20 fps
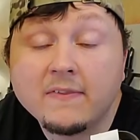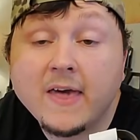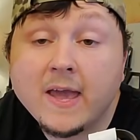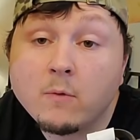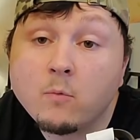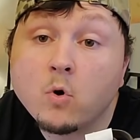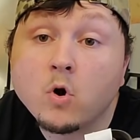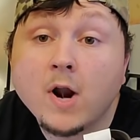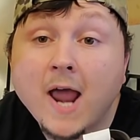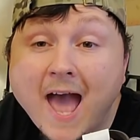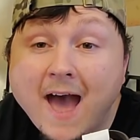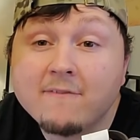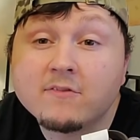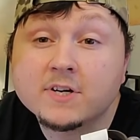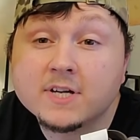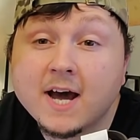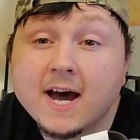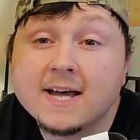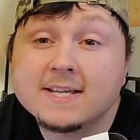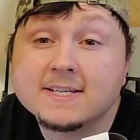they were
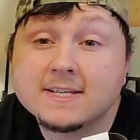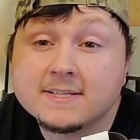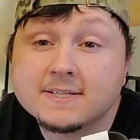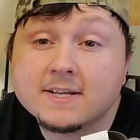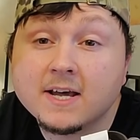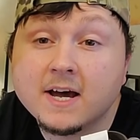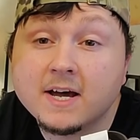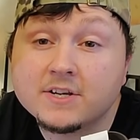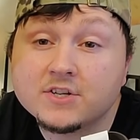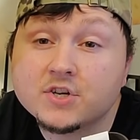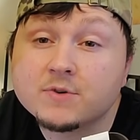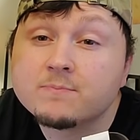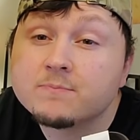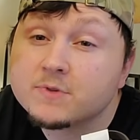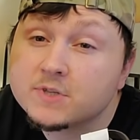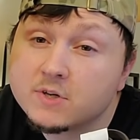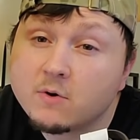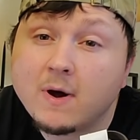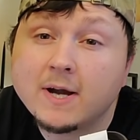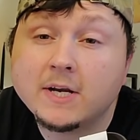advertised as such,
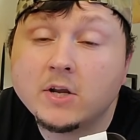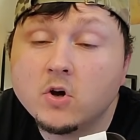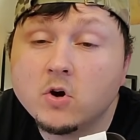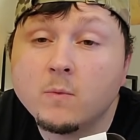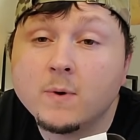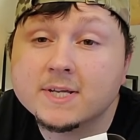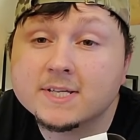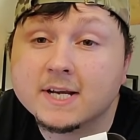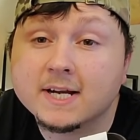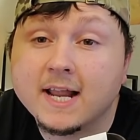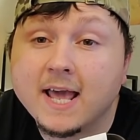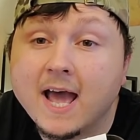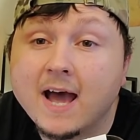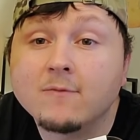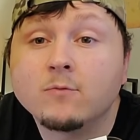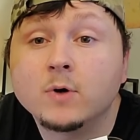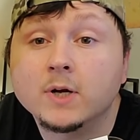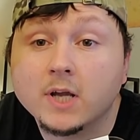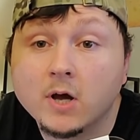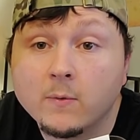so I knew it wasn't going to have
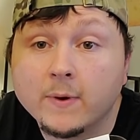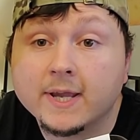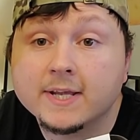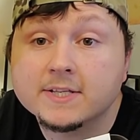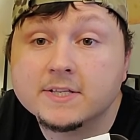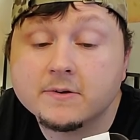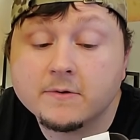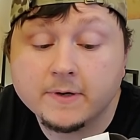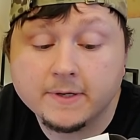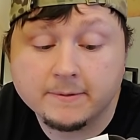one going into